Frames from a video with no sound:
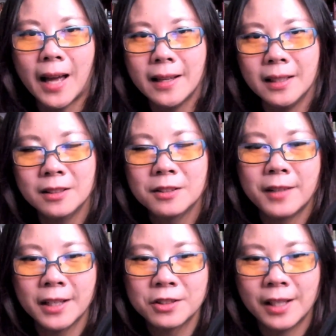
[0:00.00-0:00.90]

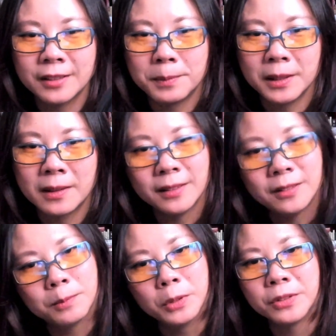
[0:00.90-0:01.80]
interaction aspect
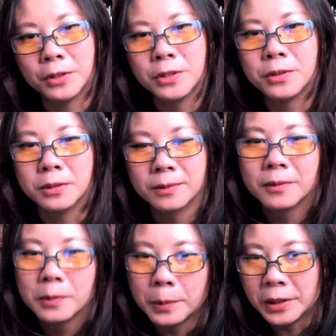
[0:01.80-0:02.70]
that's more social
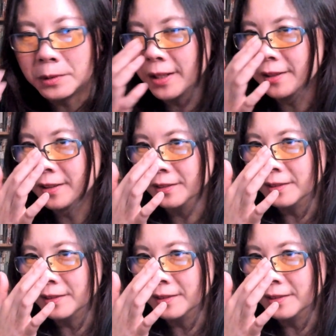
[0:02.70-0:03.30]
when you are on